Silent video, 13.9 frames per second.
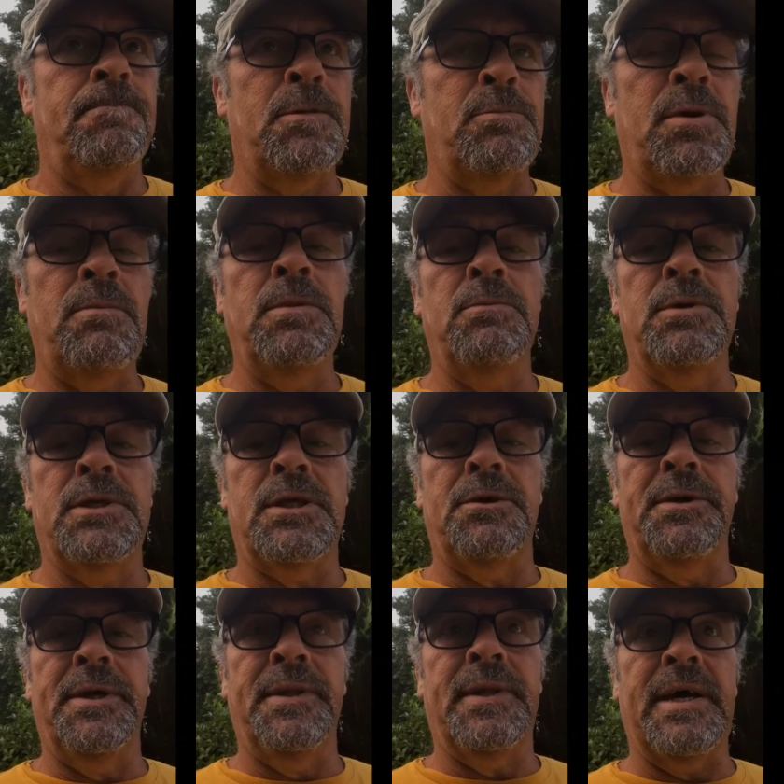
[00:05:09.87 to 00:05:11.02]
problem with
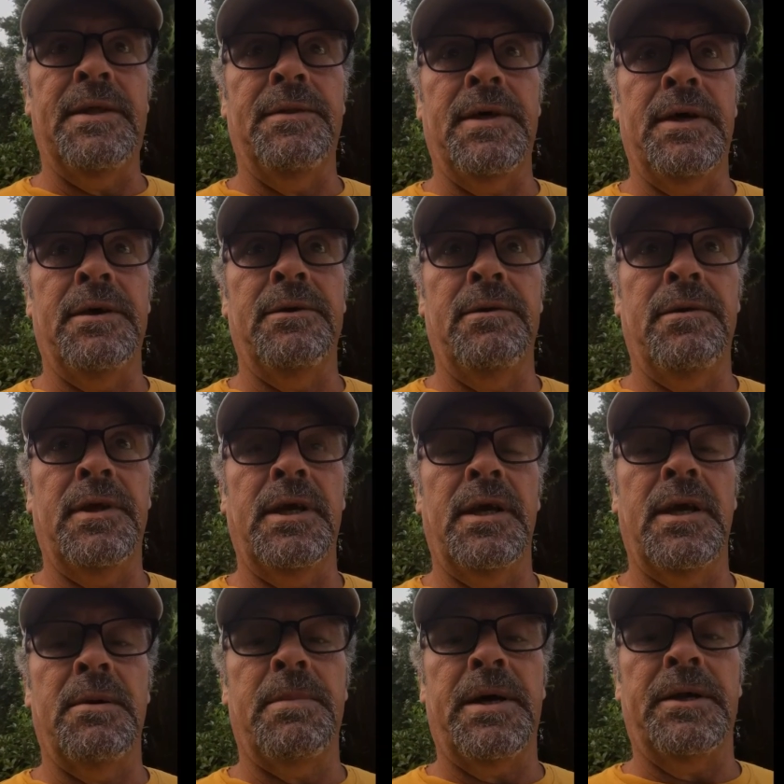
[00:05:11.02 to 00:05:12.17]
doing that, though, thinking
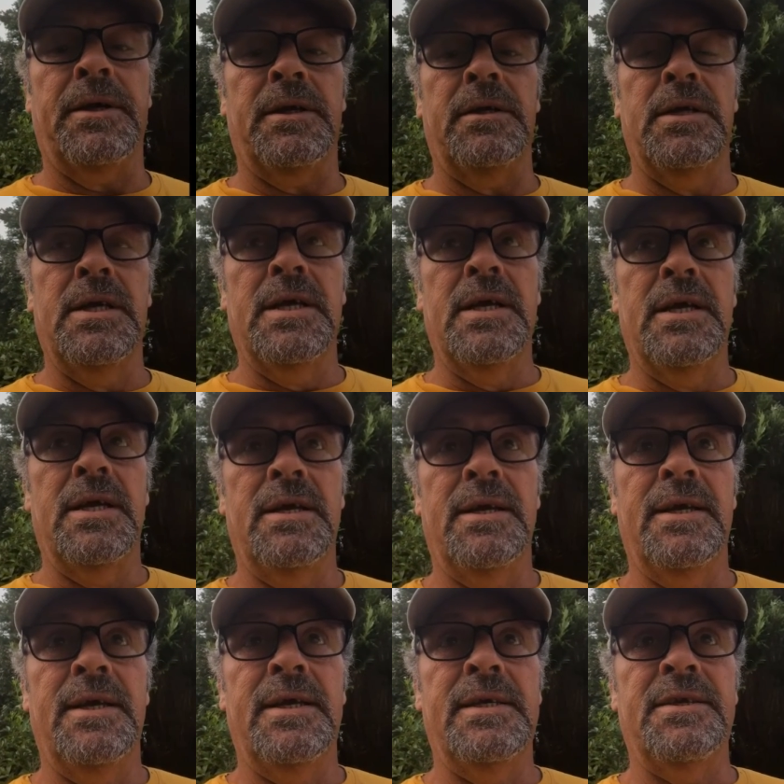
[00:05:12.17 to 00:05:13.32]
about it,
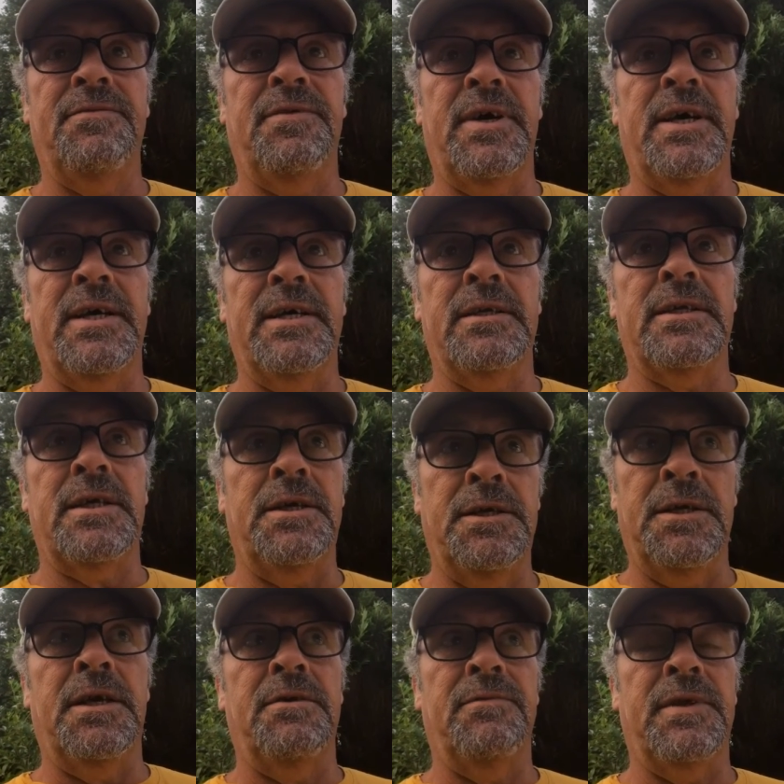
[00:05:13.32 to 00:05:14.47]
is if I turn it
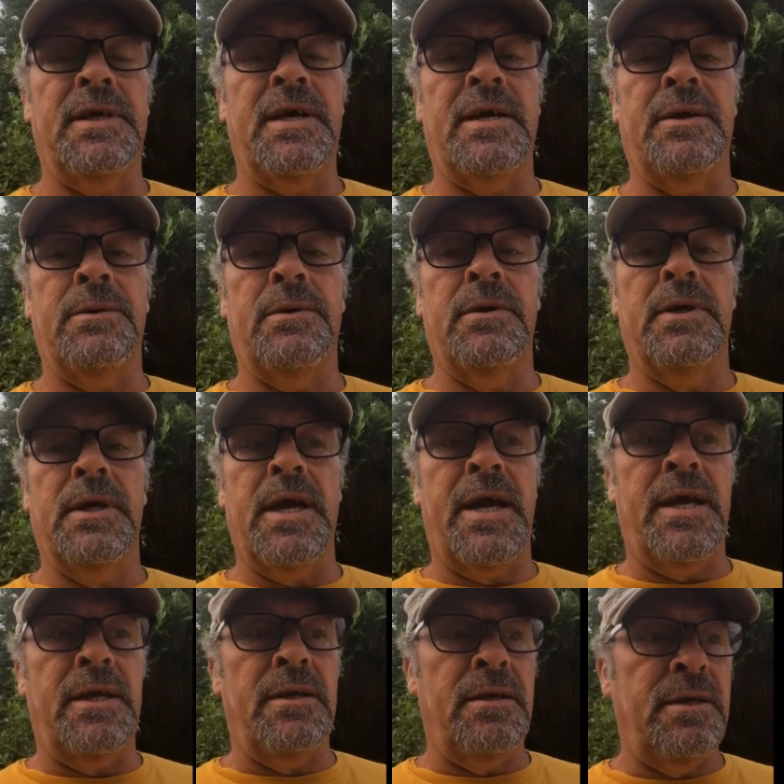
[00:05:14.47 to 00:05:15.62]
over now
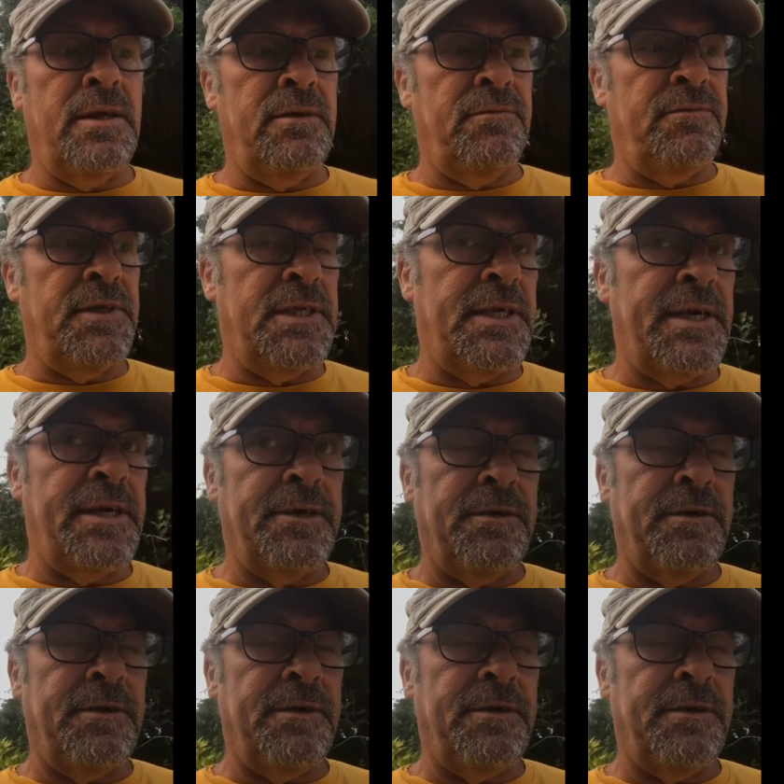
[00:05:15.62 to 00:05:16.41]
again and fit it out